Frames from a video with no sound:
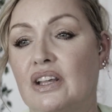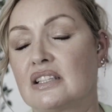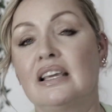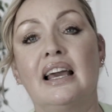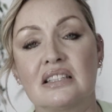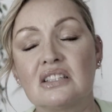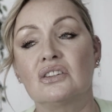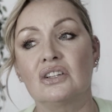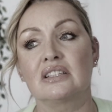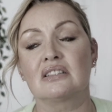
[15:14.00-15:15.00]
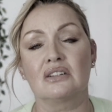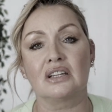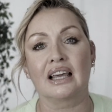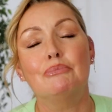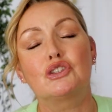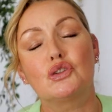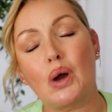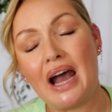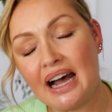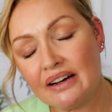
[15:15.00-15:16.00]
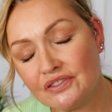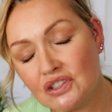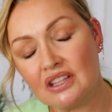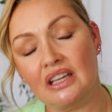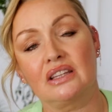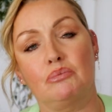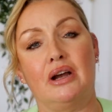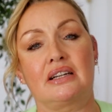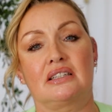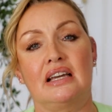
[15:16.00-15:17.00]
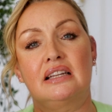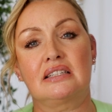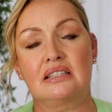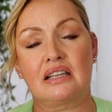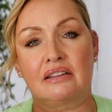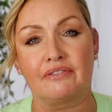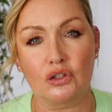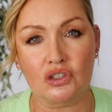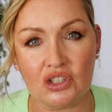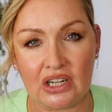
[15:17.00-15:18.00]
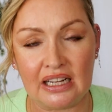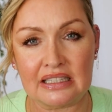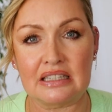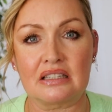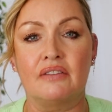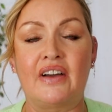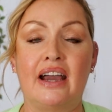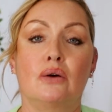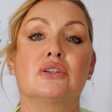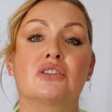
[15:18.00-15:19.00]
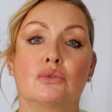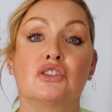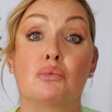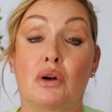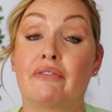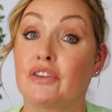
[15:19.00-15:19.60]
oh, that's, yeah, it's stunning, but you have to think of the practicalities and the functionalities of how it's going to work